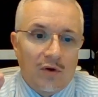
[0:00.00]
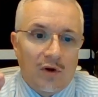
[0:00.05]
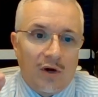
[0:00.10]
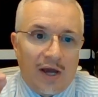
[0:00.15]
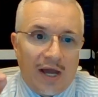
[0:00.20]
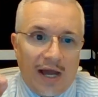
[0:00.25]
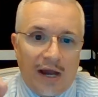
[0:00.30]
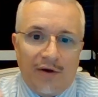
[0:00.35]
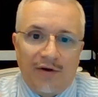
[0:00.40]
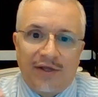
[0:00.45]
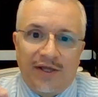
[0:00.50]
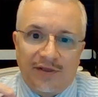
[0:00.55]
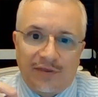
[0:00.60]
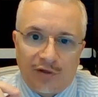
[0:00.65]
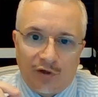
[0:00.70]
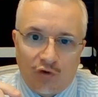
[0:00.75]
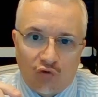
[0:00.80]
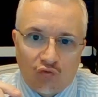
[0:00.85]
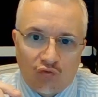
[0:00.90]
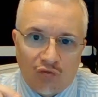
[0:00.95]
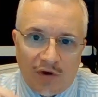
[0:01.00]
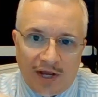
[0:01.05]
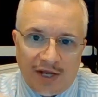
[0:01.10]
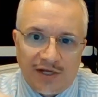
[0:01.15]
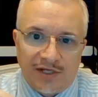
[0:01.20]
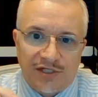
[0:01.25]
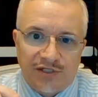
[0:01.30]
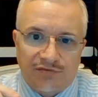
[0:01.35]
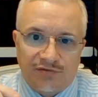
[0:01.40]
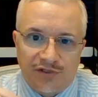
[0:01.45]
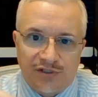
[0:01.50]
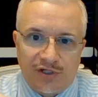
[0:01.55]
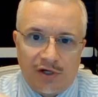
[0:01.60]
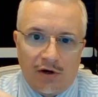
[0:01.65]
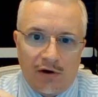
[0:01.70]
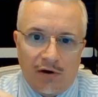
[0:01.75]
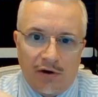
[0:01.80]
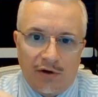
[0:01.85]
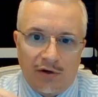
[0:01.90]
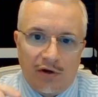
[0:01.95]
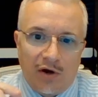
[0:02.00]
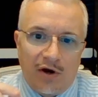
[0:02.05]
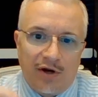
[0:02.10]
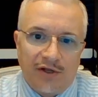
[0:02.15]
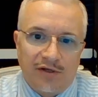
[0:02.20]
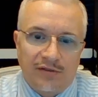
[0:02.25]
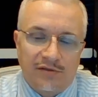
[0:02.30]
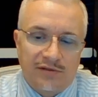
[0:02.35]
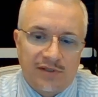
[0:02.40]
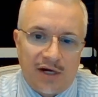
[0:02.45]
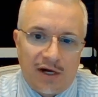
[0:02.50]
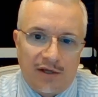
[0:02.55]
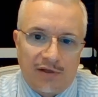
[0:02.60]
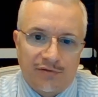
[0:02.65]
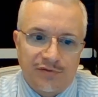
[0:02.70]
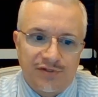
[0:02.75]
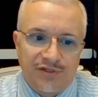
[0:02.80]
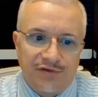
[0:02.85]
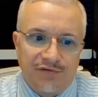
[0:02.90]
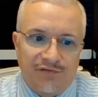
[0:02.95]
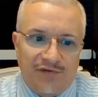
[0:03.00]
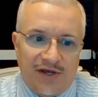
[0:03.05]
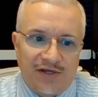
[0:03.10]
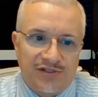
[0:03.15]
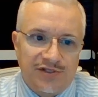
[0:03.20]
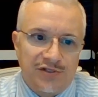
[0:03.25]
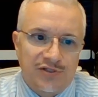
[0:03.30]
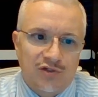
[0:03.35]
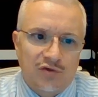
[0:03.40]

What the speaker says: how to get the greatest return on dollars invested.